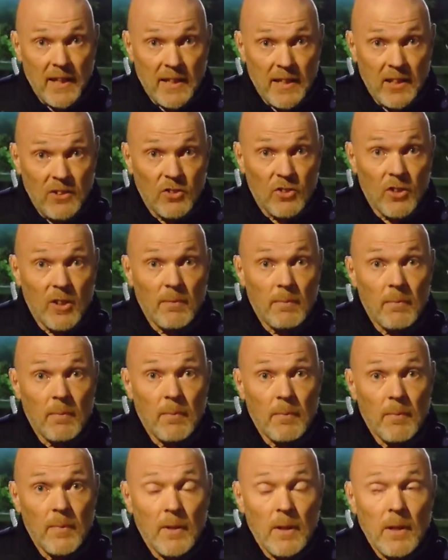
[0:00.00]
How have I
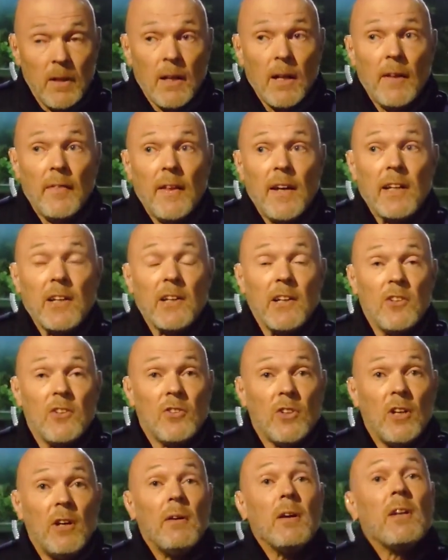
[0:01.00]
threatened you? In that case,
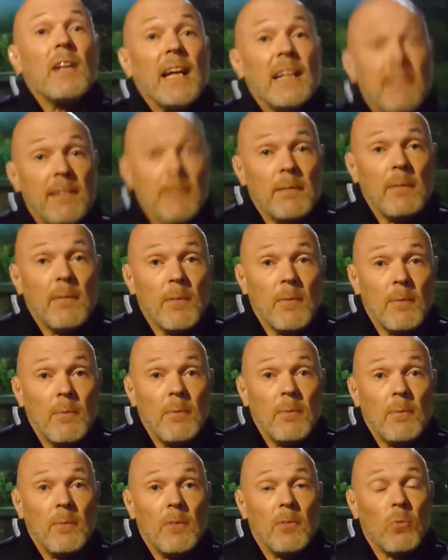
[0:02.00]
sir, it's all on
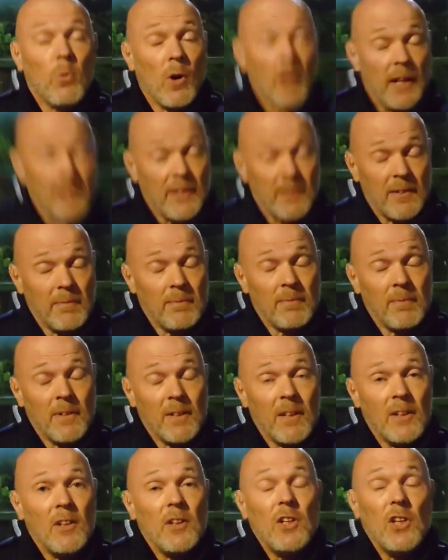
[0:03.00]
video. Right. How have I
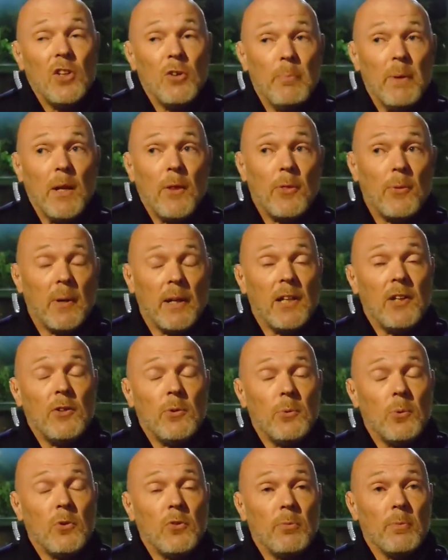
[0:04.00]
threatened you?
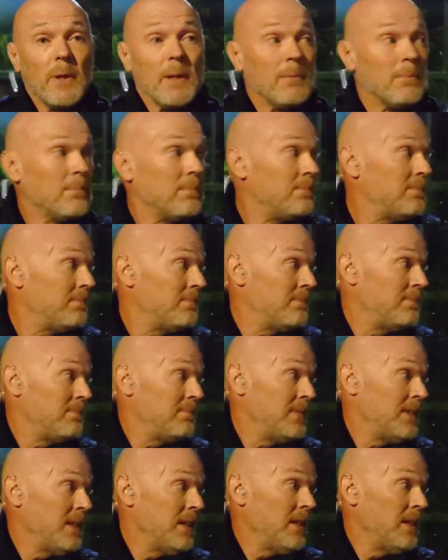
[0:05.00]
Stop making
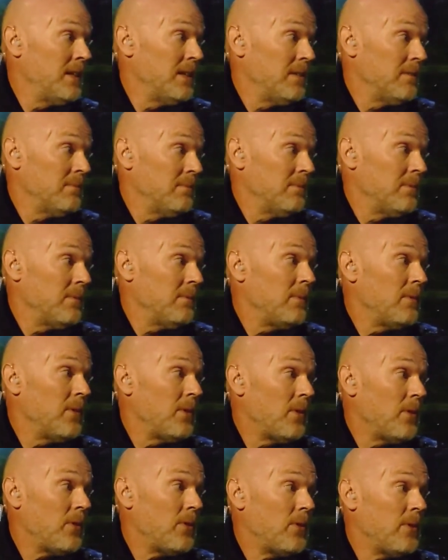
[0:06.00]
things up.
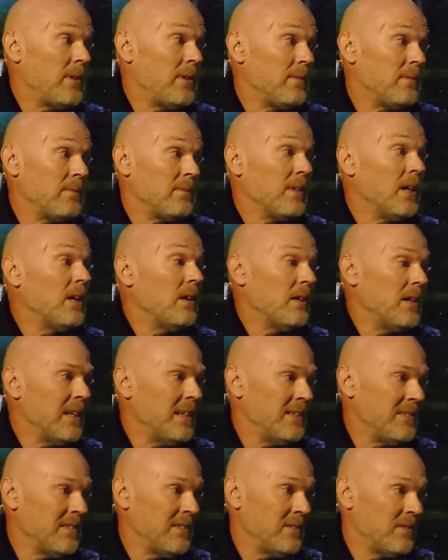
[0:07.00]
I've been
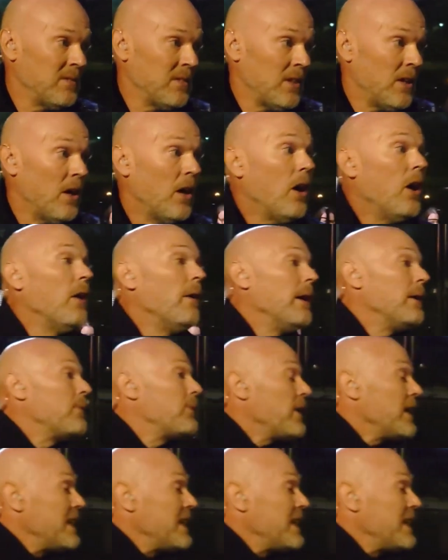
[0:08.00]
here for a quarter of an hour.